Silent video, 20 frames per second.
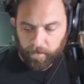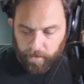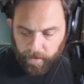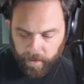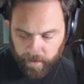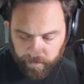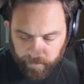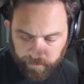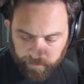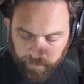
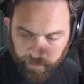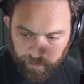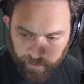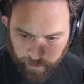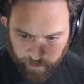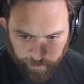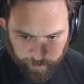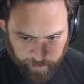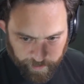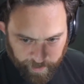right. Oh,
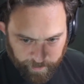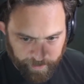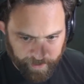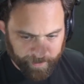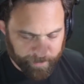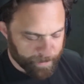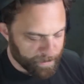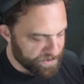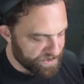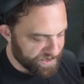maybe if
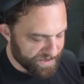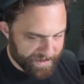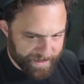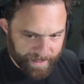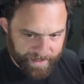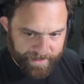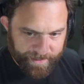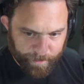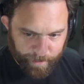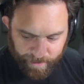it was just that
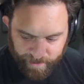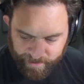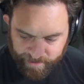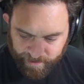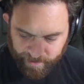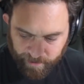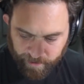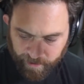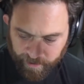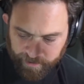simple. Let's see.
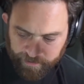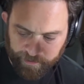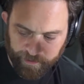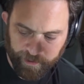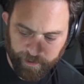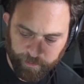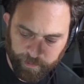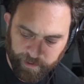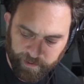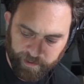All right, so I'm gonna
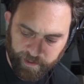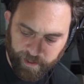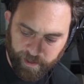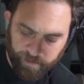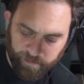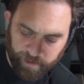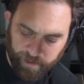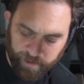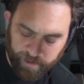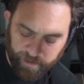plug the
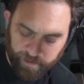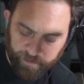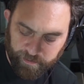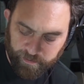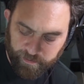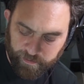Avalon in.